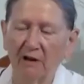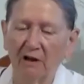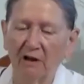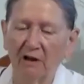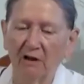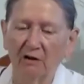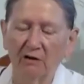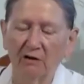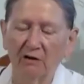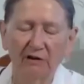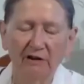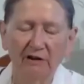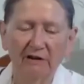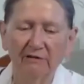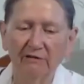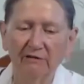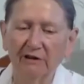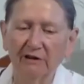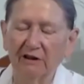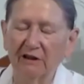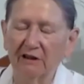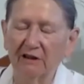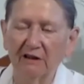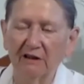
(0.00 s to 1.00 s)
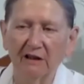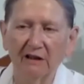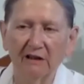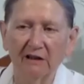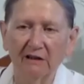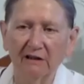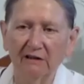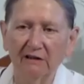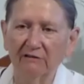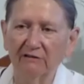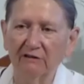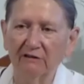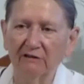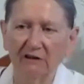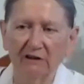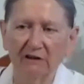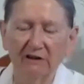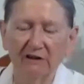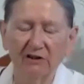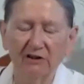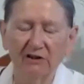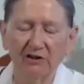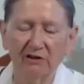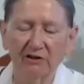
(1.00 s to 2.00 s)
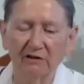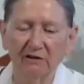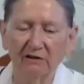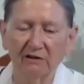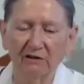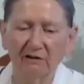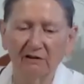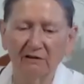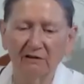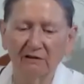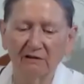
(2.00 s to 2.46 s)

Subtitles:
Or even in any religion,